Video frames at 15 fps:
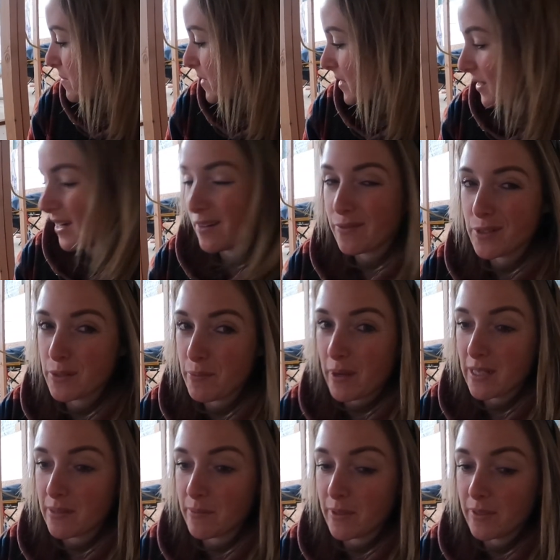to be as careful as
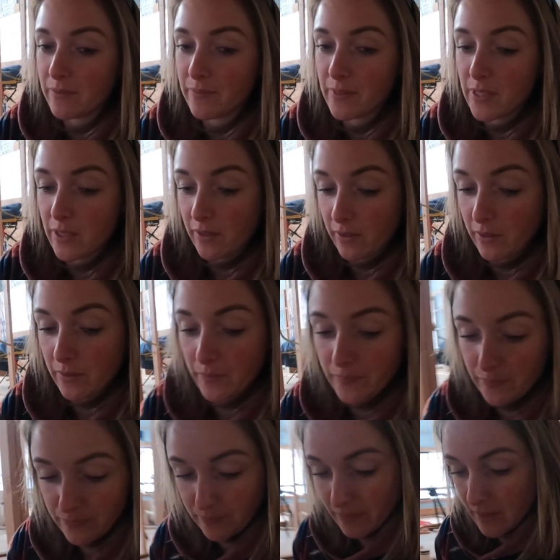possible. So
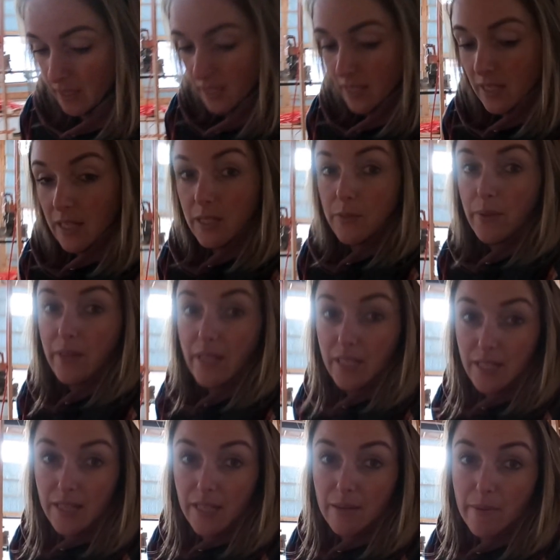that's one
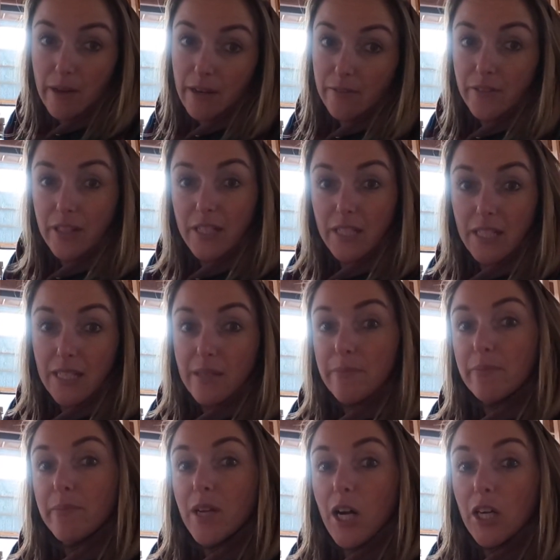thing to think about if you're gonna
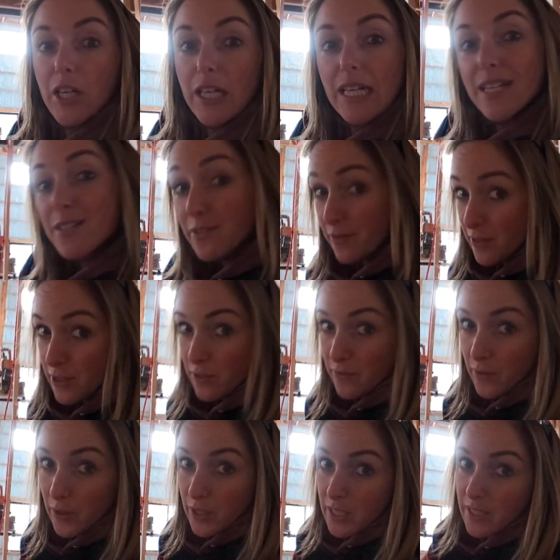keep concrete as your finished
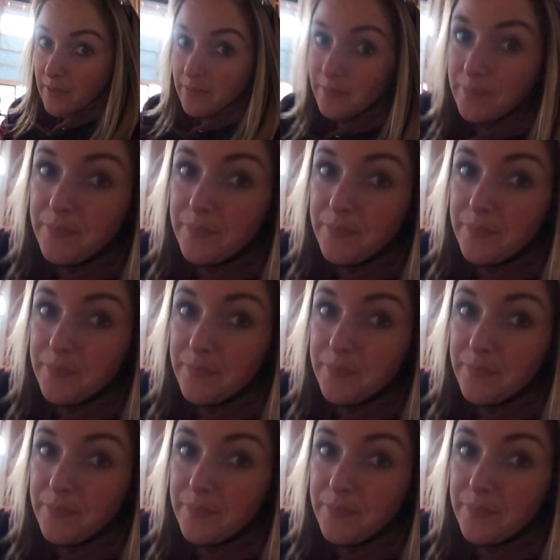floors.